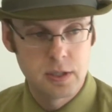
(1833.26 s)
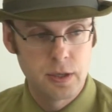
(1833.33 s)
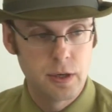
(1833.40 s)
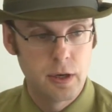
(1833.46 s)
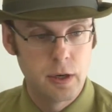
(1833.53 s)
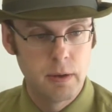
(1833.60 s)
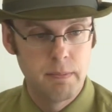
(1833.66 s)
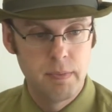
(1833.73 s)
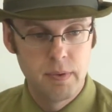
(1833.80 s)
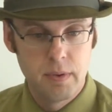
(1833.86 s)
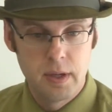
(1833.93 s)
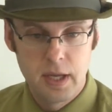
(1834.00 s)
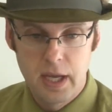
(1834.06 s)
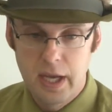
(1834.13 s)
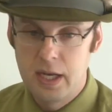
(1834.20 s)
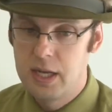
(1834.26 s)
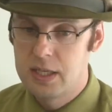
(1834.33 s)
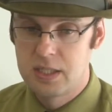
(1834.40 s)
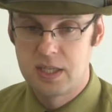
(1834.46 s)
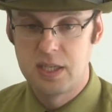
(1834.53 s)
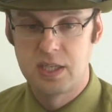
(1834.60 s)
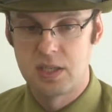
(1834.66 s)
term in
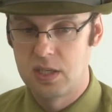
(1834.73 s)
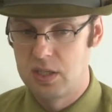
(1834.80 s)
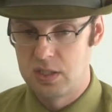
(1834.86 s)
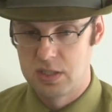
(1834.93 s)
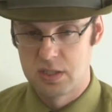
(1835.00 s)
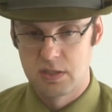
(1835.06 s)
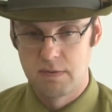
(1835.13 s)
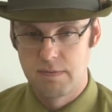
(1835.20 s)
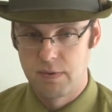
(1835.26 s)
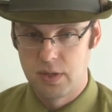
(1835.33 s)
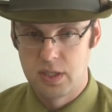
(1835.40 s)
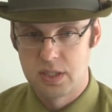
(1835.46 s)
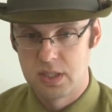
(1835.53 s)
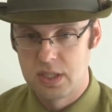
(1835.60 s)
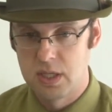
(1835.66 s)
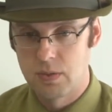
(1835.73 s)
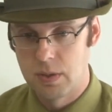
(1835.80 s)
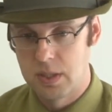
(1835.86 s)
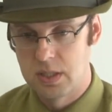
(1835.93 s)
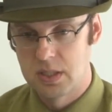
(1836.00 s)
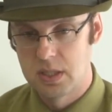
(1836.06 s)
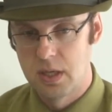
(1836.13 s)
existence for this
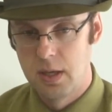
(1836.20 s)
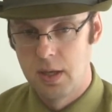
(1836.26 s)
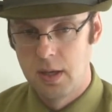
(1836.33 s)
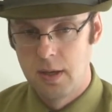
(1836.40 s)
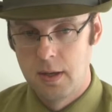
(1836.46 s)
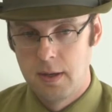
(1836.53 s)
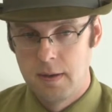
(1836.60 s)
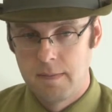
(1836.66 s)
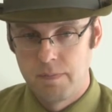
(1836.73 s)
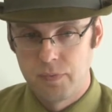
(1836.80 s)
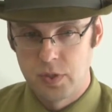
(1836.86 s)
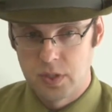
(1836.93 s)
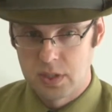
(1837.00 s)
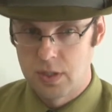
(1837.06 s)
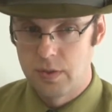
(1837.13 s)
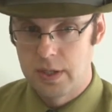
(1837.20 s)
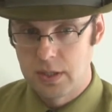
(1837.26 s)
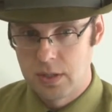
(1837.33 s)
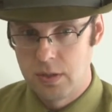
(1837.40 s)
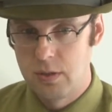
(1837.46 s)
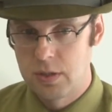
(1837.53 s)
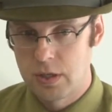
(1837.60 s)
sequence. Just knowing
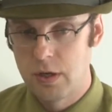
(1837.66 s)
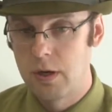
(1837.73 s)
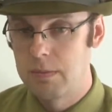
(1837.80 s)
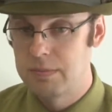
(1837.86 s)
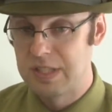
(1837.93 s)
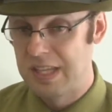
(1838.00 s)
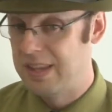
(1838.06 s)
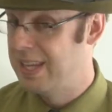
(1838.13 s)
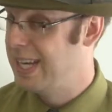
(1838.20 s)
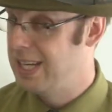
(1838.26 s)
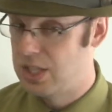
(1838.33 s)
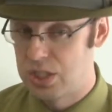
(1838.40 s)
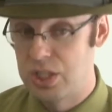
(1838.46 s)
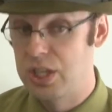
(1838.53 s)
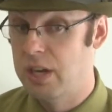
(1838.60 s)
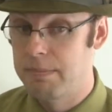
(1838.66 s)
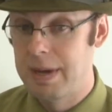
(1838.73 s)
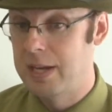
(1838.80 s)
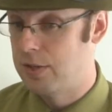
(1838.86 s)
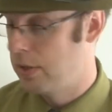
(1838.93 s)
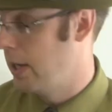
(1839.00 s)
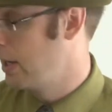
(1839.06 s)
two terms and that it's
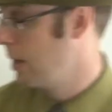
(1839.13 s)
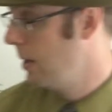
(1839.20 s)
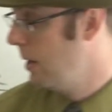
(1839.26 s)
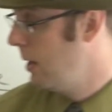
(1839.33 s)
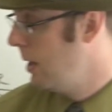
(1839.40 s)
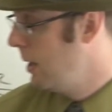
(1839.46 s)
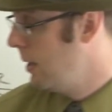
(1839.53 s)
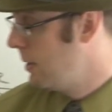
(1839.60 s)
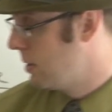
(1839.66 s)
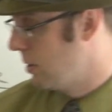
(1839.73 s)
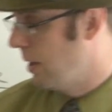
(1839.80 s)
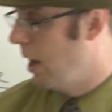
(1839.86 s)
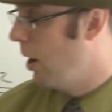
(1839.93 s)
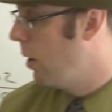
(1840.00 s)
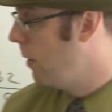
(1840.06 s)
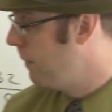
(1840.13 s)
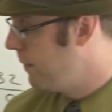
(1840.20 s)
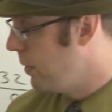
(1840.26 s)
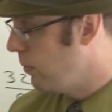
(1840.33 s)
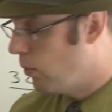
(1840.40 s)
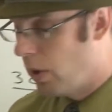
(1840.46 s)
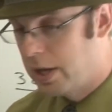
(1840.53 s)
geometric. So now
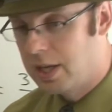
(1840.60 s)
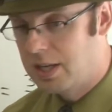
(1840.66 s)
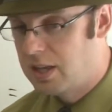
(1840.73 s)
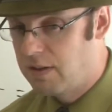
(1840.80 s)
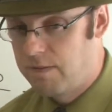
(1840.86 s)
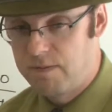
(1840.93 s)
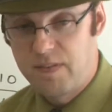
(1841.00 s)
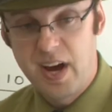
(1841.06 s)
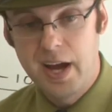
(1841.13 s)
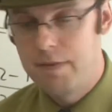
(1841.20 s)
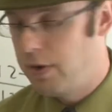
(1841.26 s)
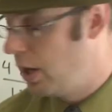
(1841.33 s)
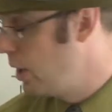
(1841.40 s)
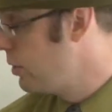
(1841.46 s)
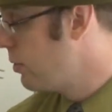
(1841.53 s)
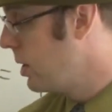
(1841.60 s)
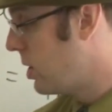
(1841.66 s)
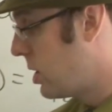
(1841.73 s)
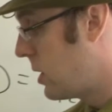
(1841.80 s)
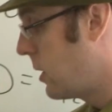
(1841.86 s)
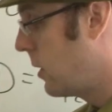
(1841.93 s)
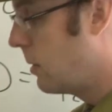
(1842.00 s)
if you wanted the
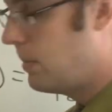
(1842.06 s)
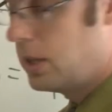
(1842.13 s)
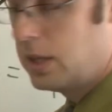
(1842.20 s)
500th term